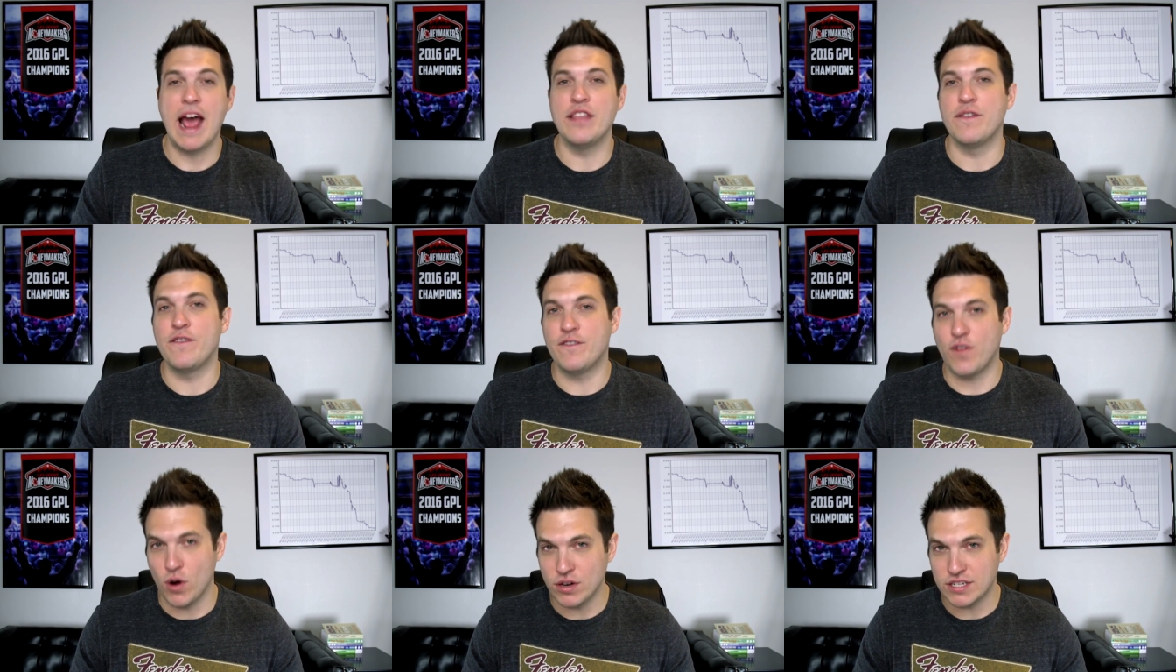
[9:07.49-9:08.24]
And the
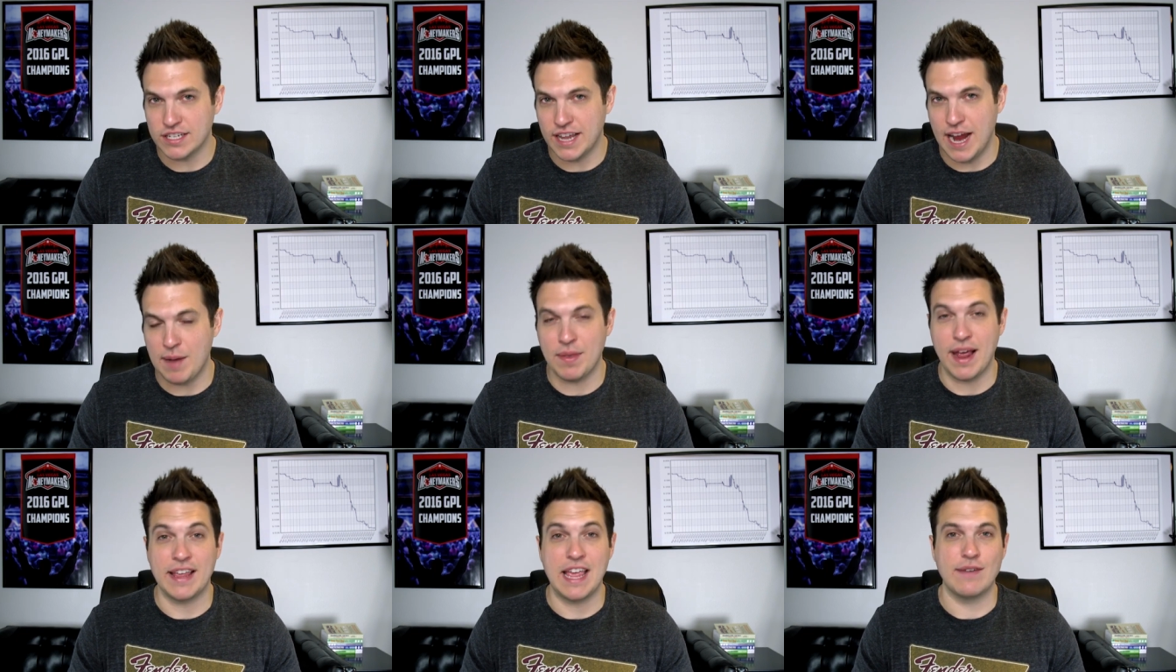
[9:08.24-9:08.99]
first game
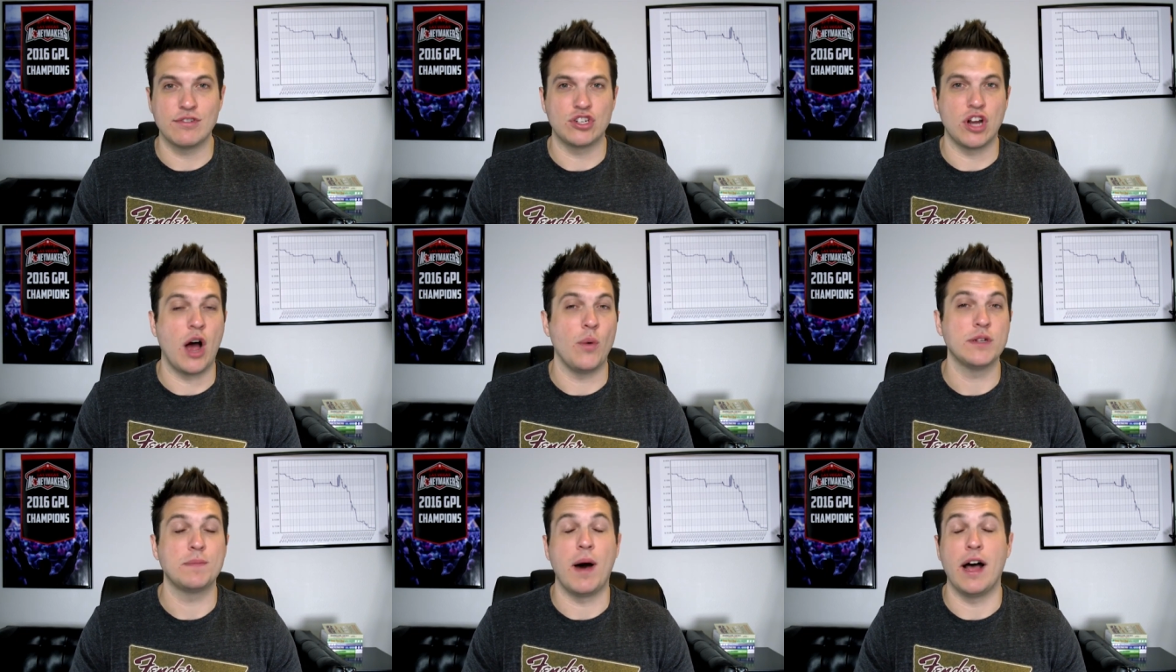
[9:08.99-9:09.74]
that I gave a shot
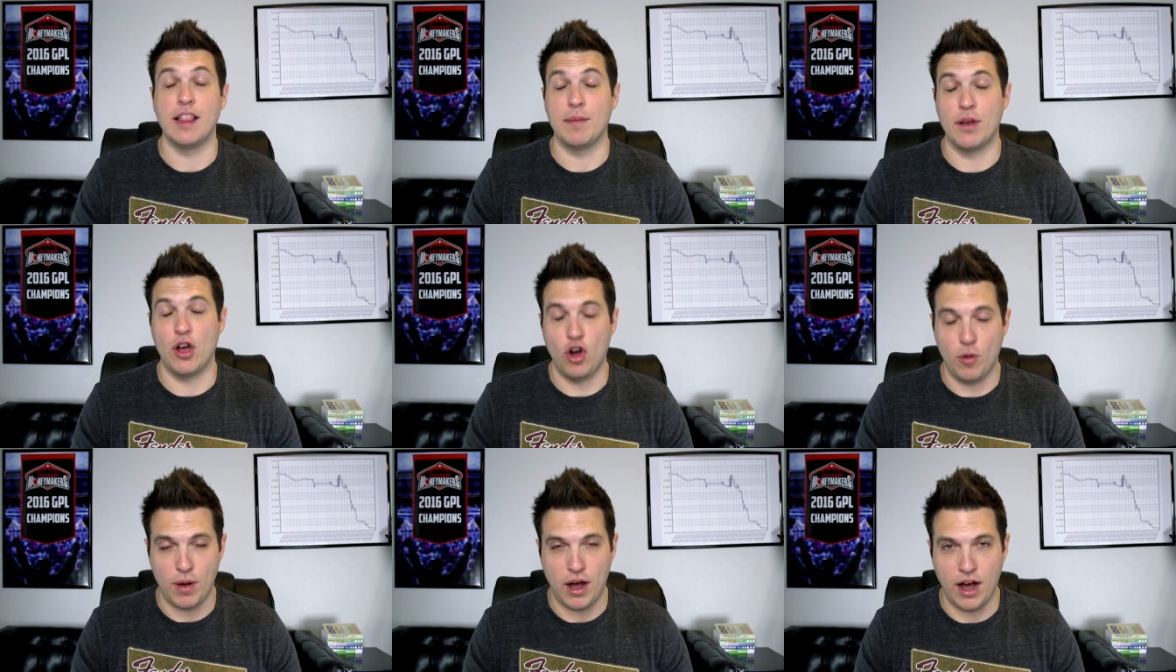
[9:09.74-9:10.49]
was Pot Limit
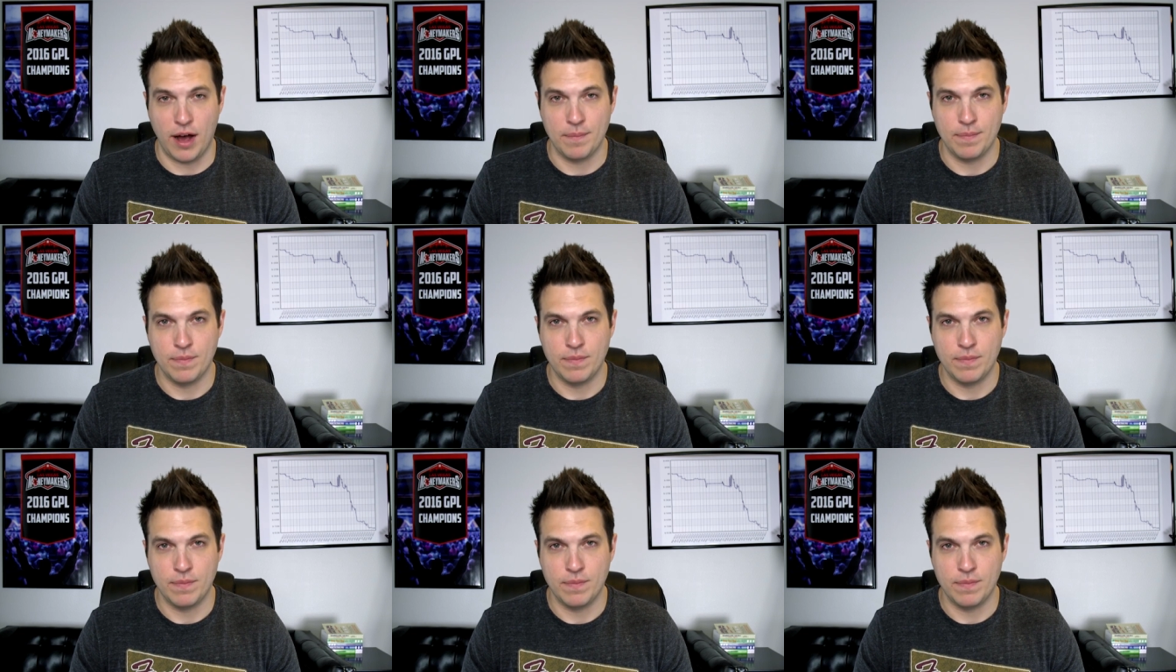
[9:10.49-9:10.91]
Omaha.